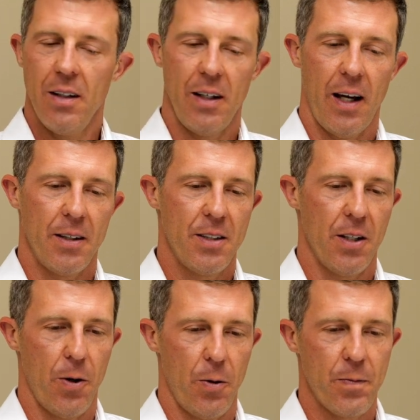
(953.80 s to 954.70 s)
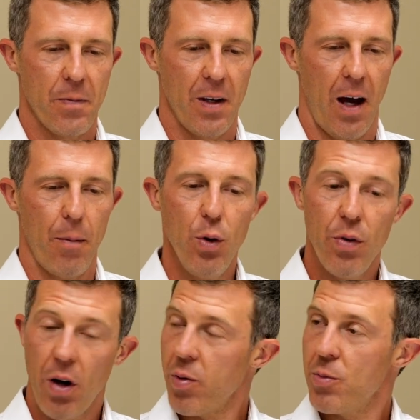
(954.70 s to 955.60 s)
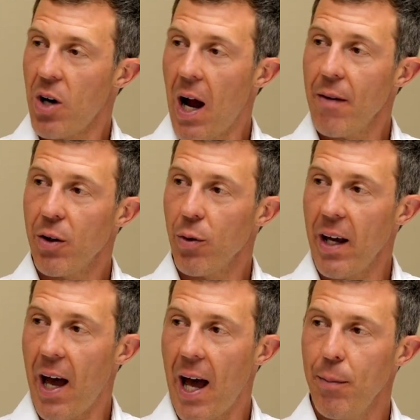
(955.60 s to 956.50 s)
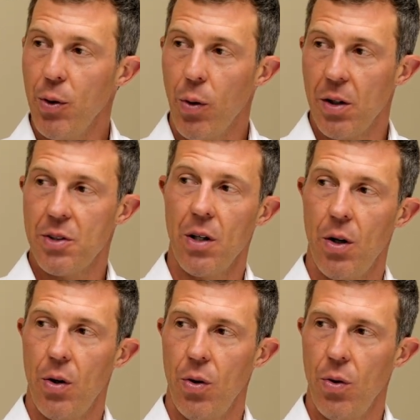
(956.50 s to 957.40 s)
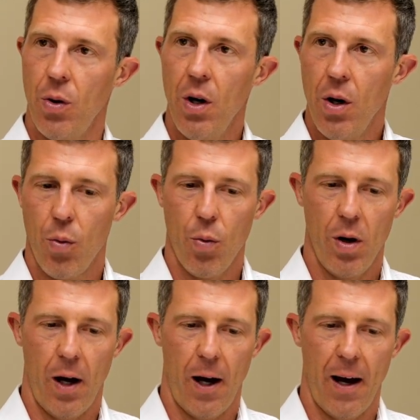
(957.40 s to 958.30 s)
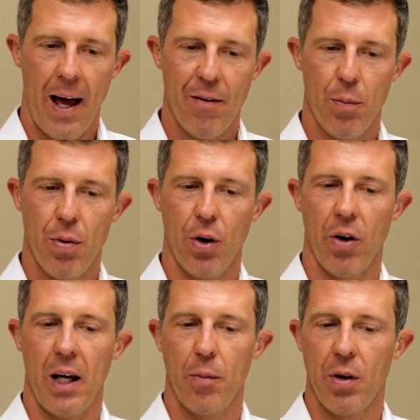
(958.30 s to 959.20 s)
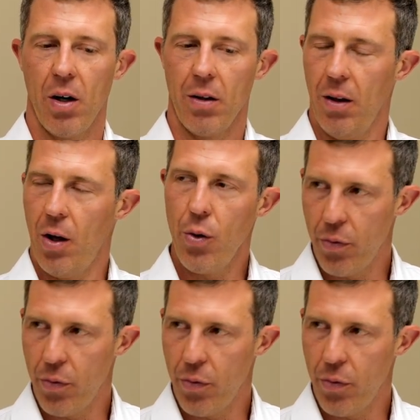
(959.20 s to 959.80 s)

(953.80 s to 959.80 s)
Yeah, so moving on from driving rehab, you also have a program called Low